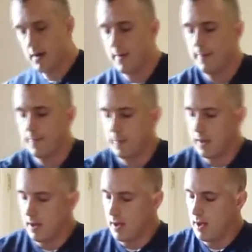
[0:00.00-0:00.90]

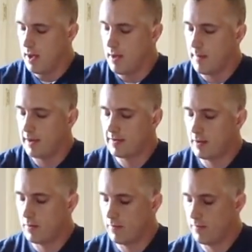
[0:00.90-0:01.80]
it makes
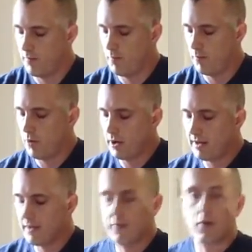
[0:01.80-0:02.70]
it really
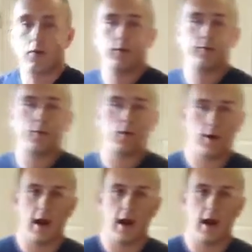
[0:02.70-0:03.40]
difficult for